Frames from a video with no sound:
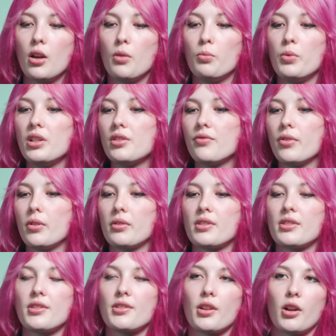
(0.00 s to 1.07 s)
which
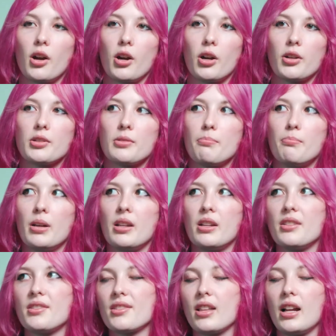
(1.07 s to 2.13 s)
focuses on art but
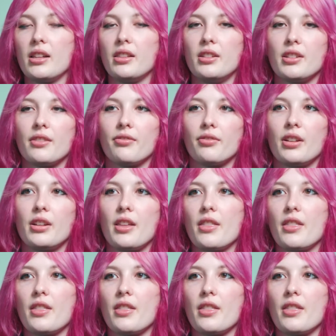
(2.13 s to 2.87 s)
is slightly different